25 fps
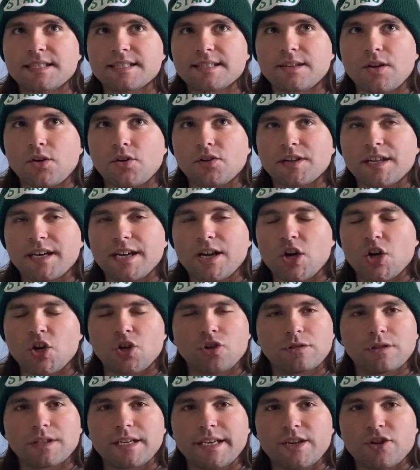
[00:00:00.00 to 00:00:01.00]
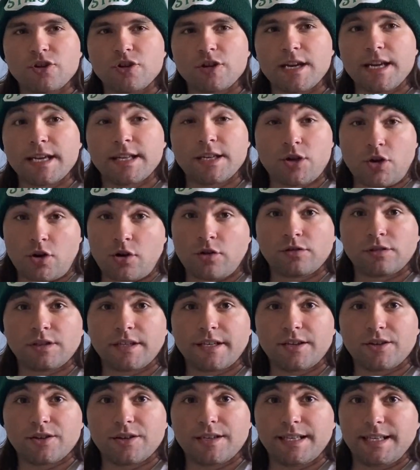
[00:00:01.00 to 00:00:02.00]
starting earlier and
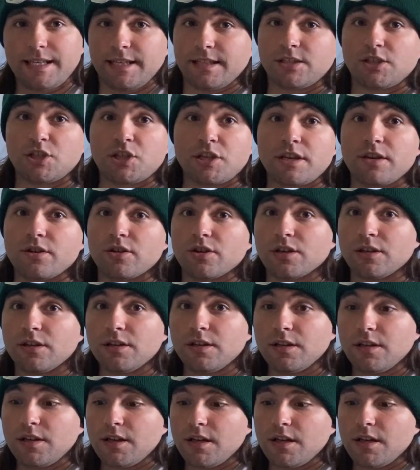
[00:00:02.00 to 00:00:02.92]
earlier each year,